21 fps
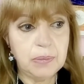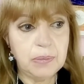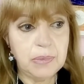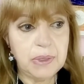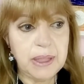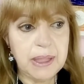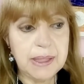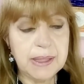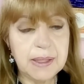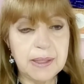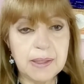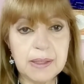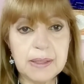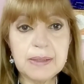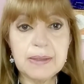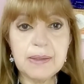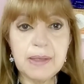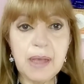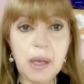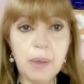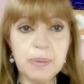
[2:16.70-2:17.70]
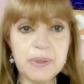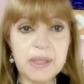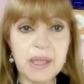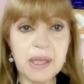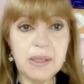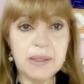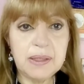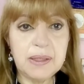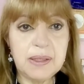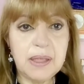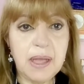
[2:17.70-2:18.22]
this
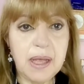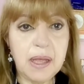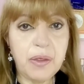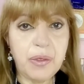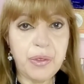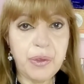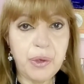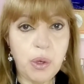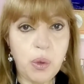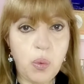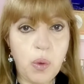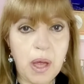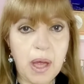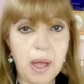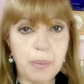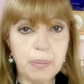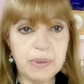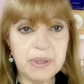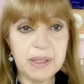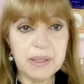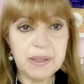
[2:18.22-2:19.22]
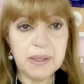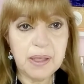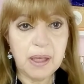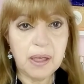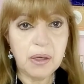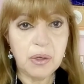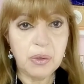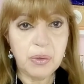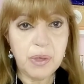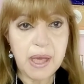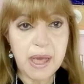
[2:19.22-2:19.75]
substance they throw up is a
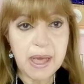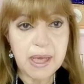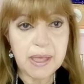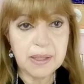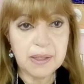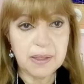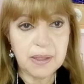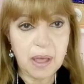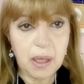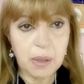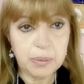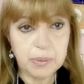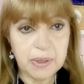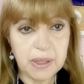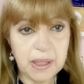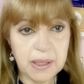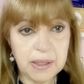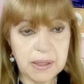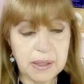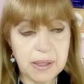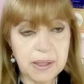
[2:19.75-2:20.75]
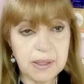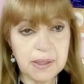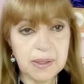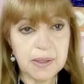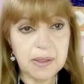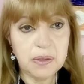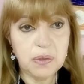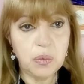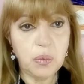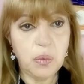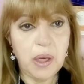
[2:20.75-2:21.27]
gray substance.
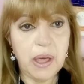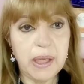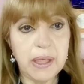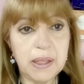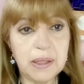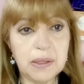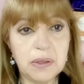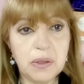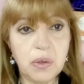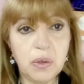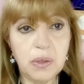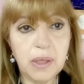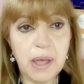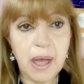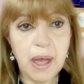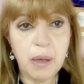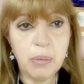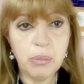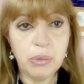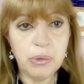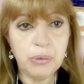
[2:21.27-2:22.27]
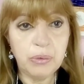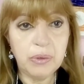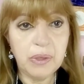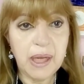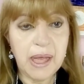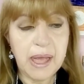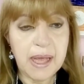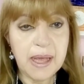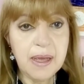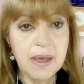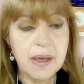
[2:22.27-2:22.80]
This is why it is called amber
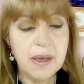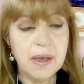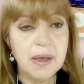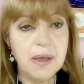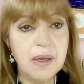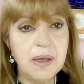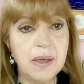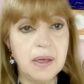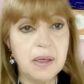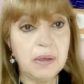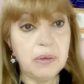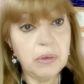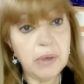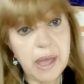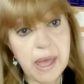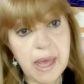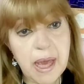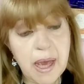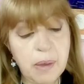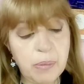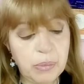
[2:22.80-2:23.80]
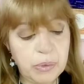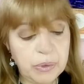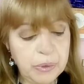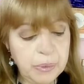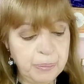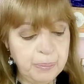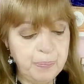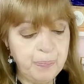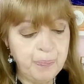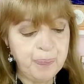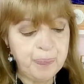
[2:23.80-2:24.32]
gray
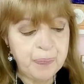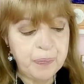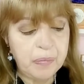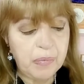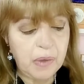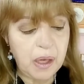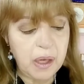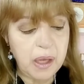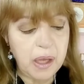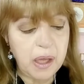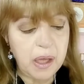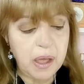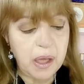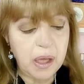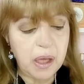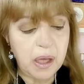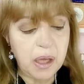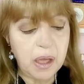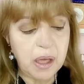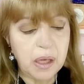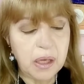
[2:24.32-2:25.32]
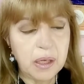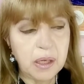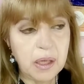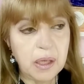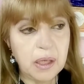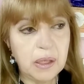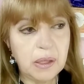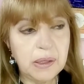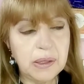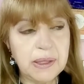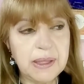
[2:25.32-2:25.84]
amber. And
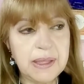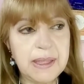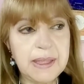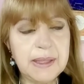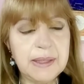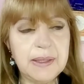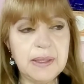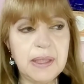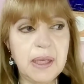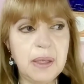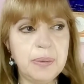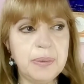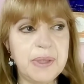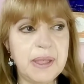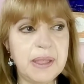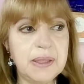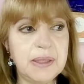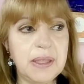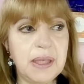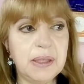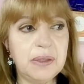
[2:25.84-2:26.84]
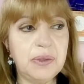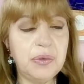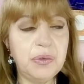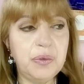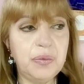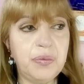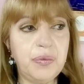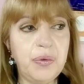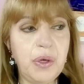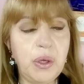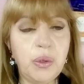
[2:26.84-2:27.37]
this substance that
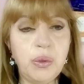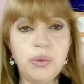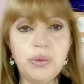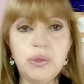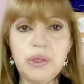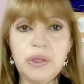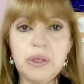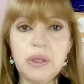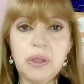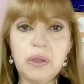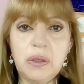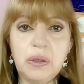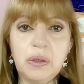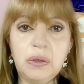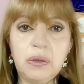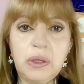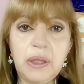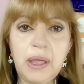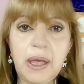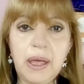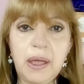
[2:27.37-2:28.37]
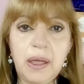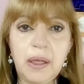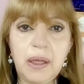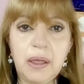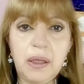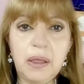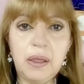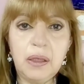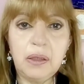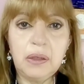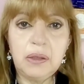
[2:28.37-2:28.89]
floats on
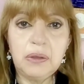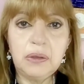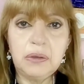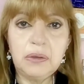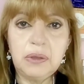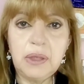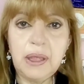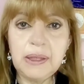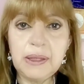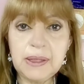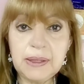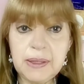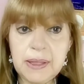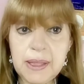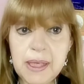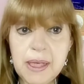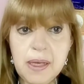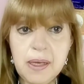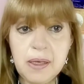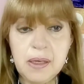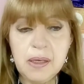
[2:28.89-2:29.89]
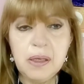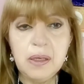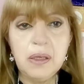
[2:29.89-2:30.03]
at the sea,